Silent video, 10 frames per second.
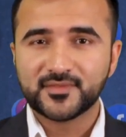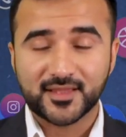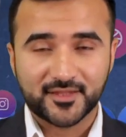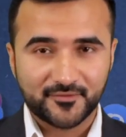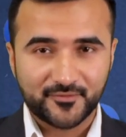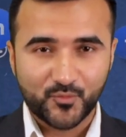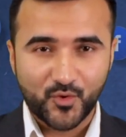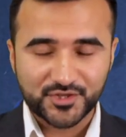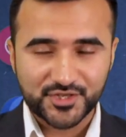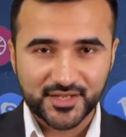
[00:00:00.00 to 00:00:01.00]
Thank you for
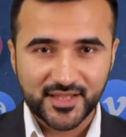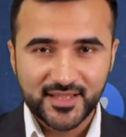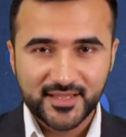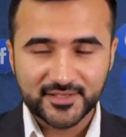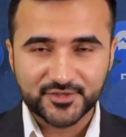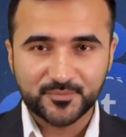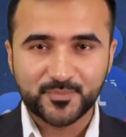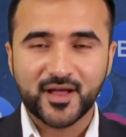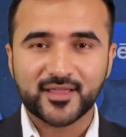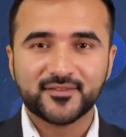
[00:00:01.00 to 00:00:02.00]
watching. It's
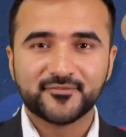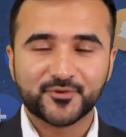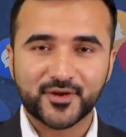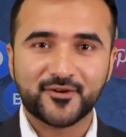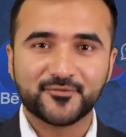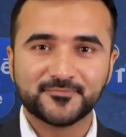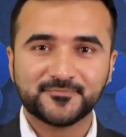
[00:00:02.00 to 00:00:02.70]
goodbye for now.